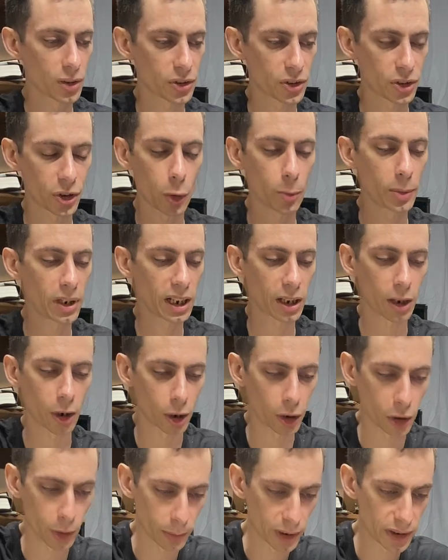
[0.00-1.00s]
So many
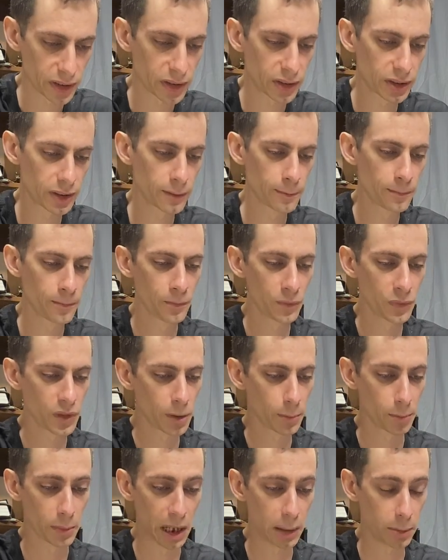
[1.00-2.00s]
arguments,
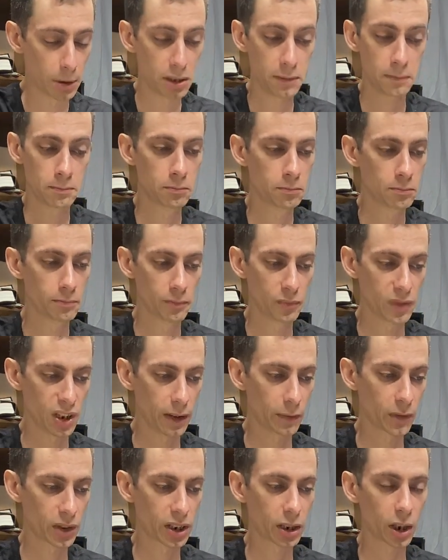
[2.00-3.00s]
maybe
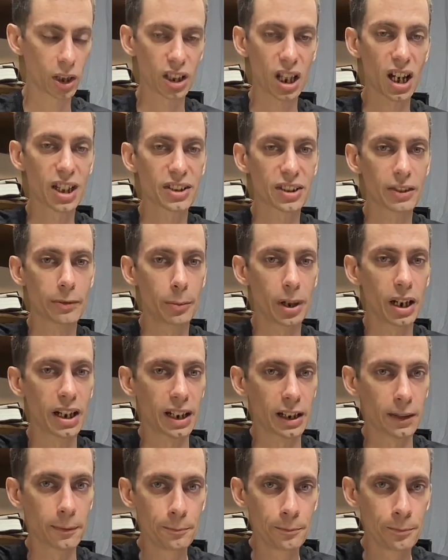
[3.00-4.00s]
even a loss of
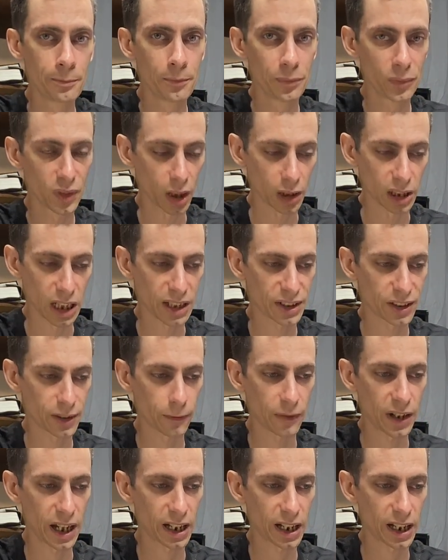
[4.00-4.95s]
money, a loss of